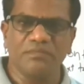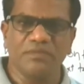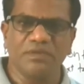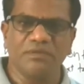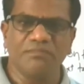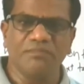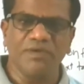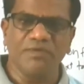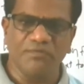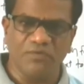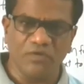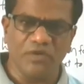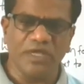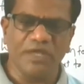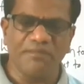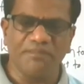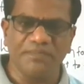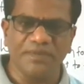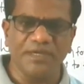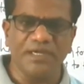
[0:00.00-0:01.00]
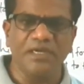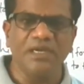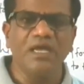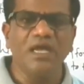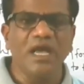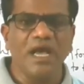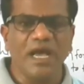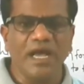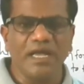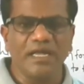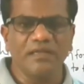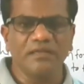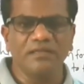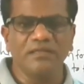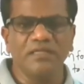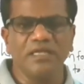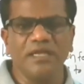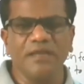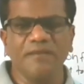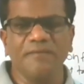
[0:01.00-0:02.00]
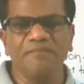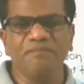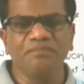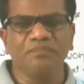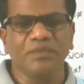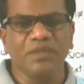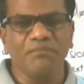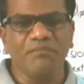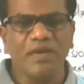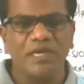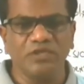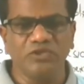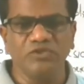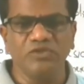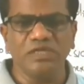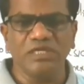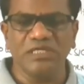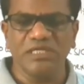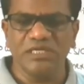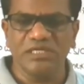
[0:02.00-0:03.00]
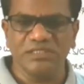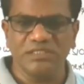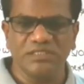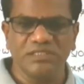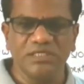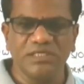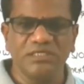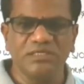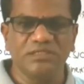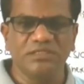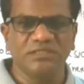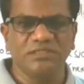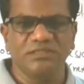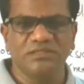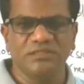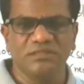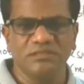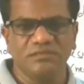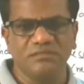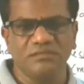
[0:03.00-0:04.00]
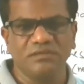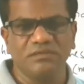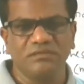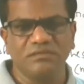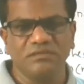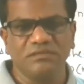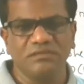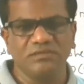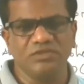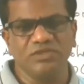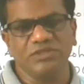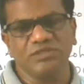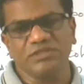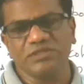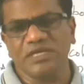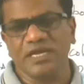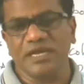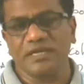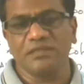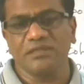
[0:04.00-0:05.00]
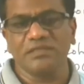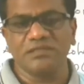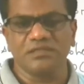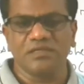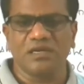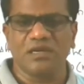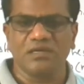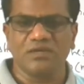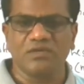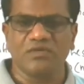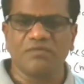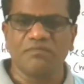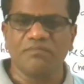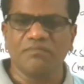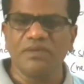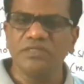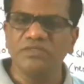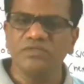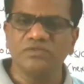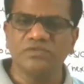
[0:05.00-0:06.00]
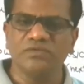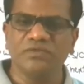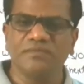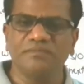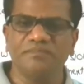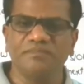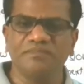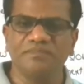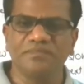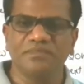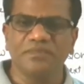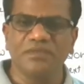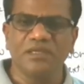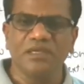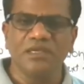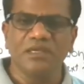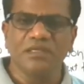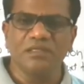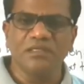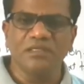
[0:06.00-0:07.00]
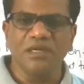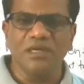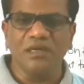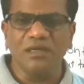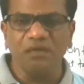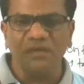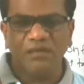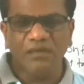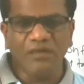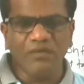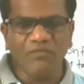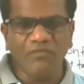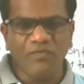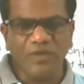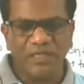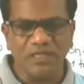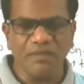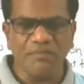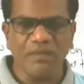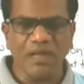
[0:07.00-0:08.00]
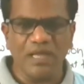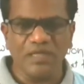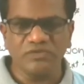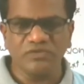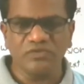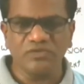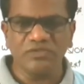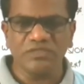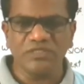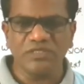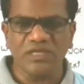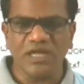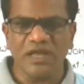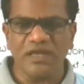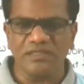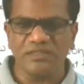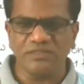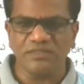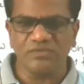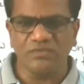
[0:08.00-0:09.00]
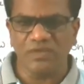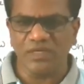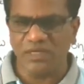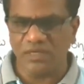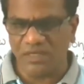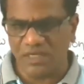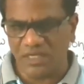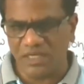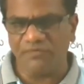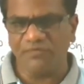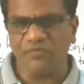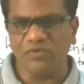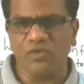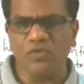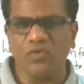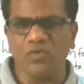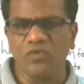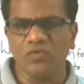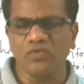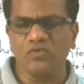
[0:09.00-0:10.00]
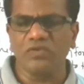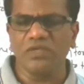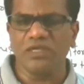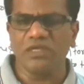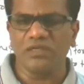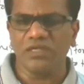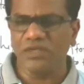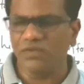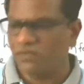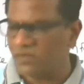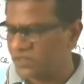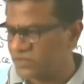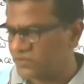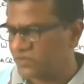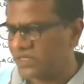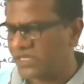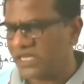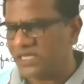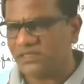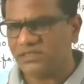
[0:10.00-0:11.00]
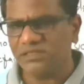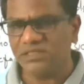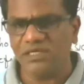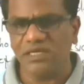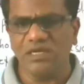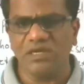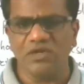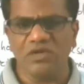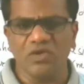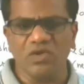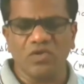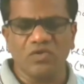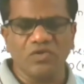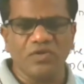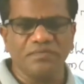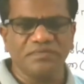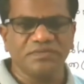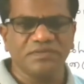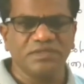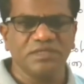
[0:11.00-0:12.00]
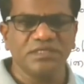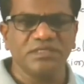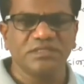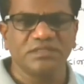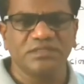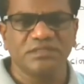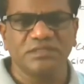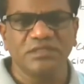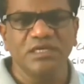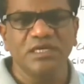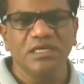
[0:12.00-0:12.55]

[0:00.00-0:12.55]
before April, and they mature their seeds just at the start of monsoon. When the monsoon starts, if we go to the rivers, we can see a lot of seeds